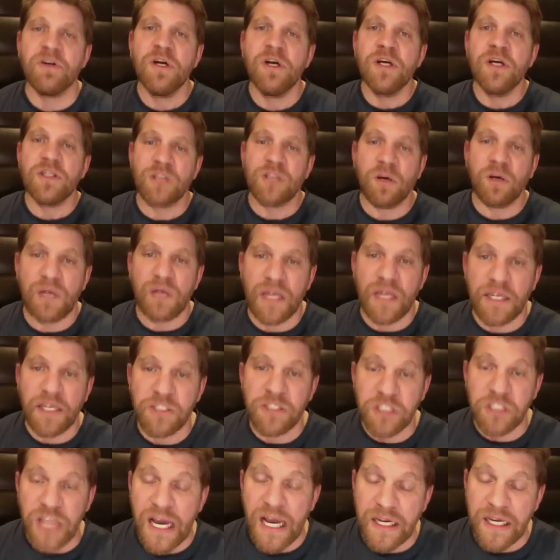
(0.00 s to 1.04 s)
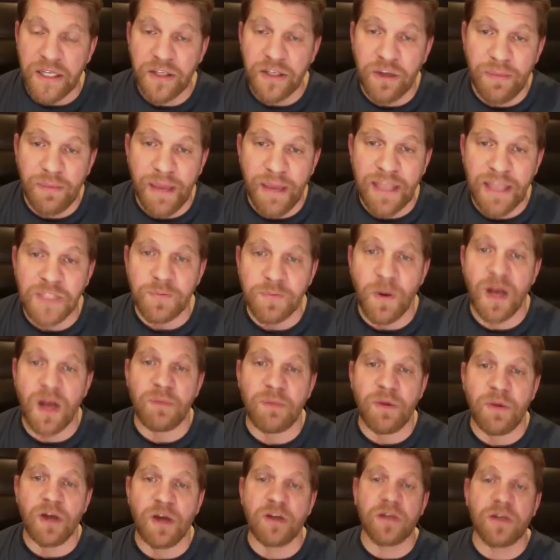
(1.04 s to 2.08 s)
So is Shaka your main sparring
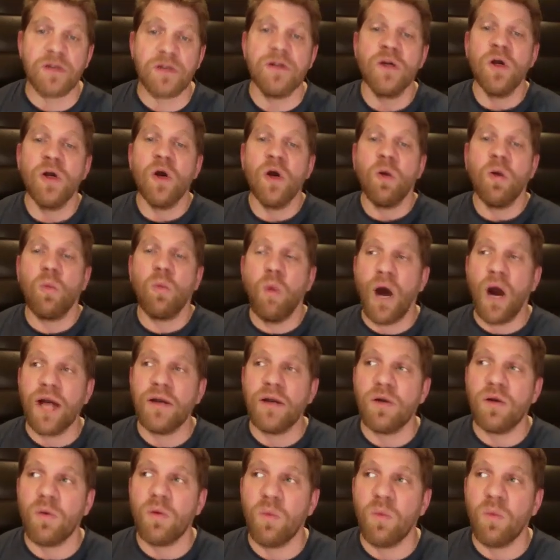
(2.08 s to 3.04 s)
partner? What